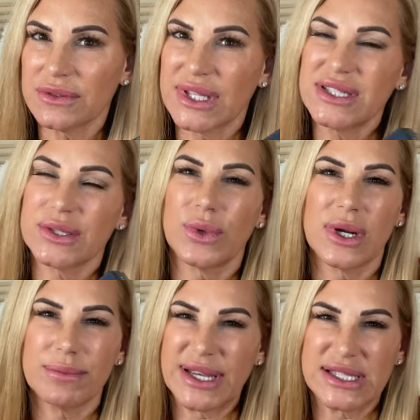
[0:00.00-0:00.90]
They just
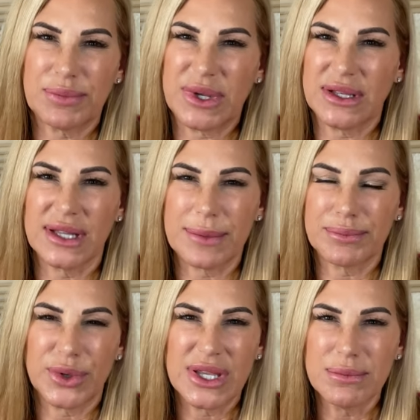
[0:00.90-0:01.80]
weren't my speed. Like
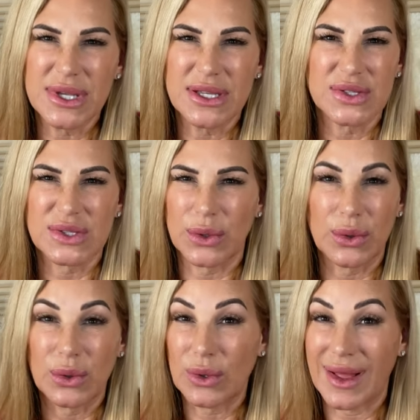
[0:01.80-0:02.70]
Bohemian
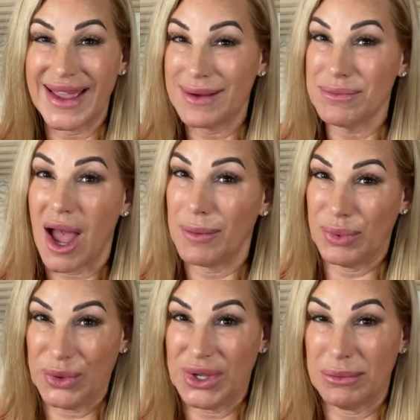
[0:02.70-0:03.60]
Soul, I am not
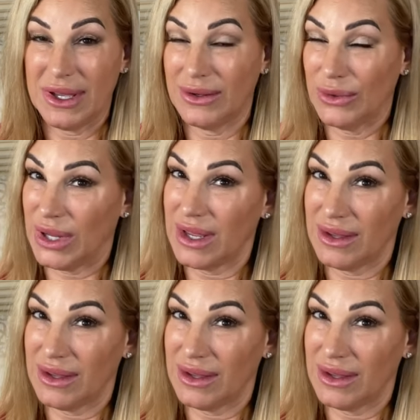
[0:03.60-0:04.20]
Bohemian, okay?